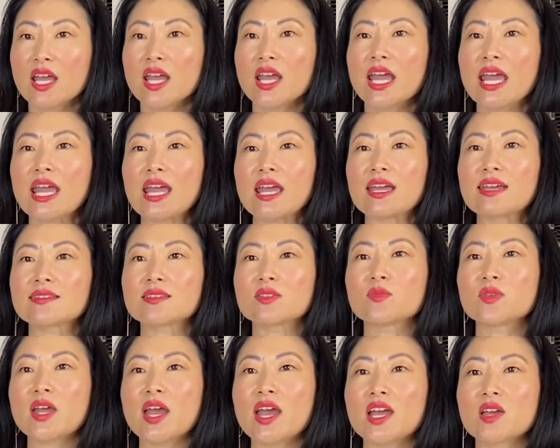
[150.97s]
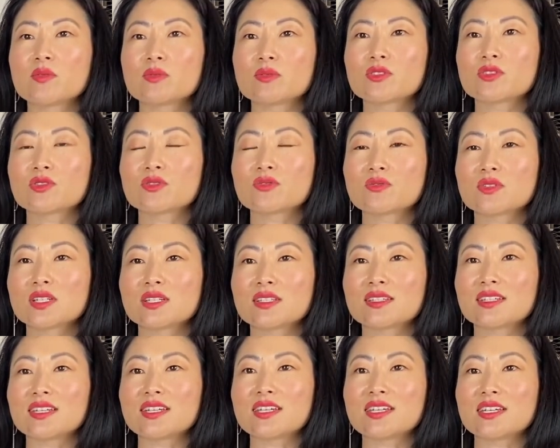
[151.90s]
and to be able to
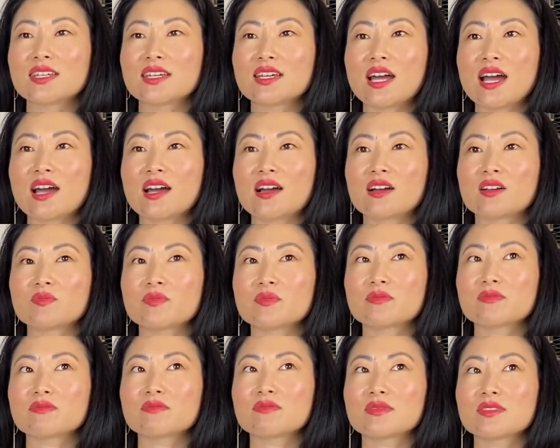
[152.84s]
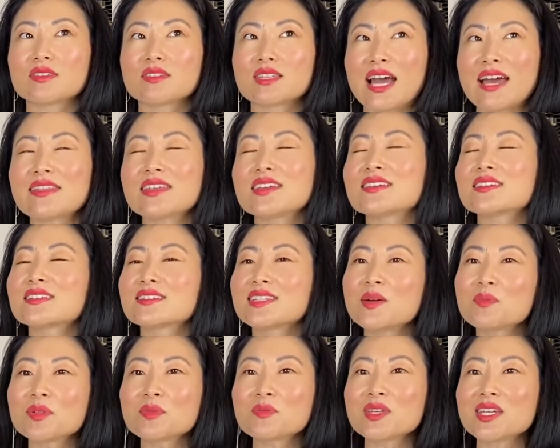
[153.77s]
really I think
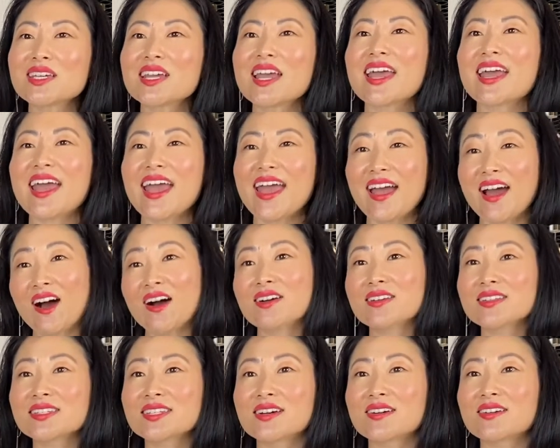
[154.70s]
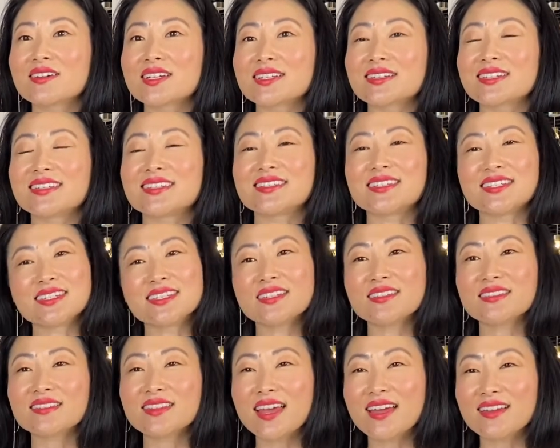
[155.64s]
supplement and also
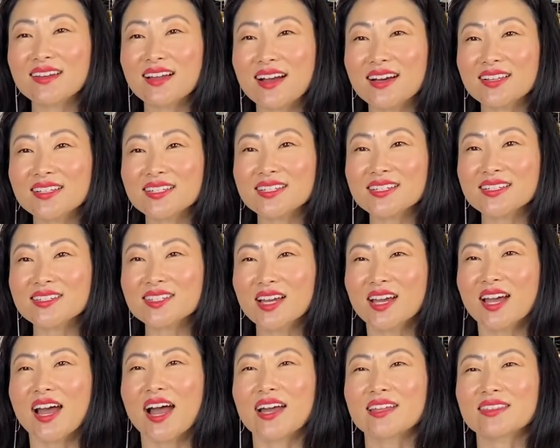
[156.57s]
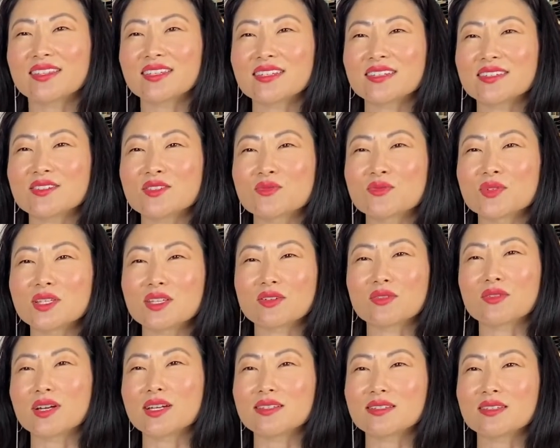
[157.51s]
extend that knowledge, I think is really
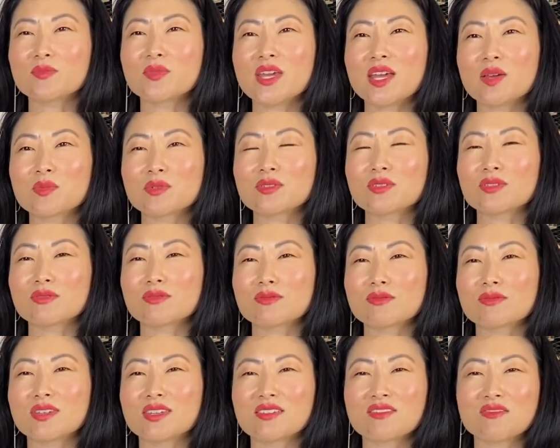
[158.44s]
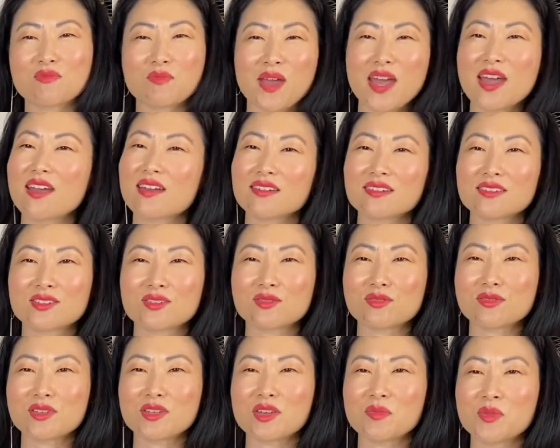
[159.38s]
great to be able to give back
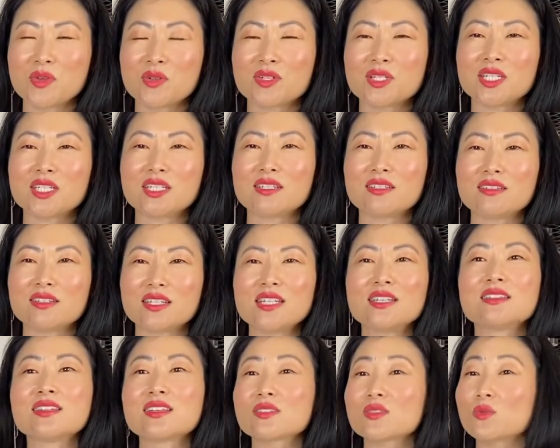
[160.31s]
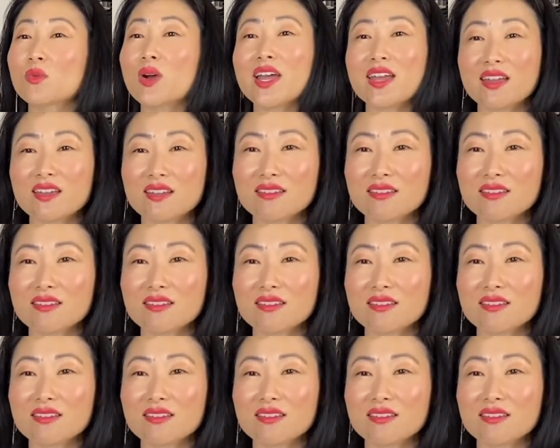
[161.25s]
to the community in this way.